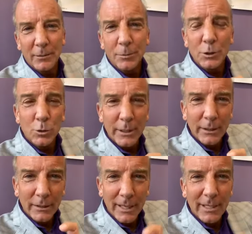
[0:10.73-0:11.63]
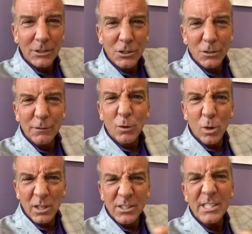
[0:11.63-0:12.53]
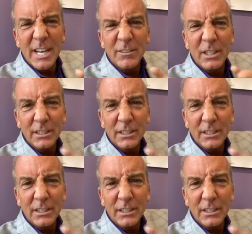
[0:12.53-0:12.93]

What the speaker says: Between ages of 4 and 7,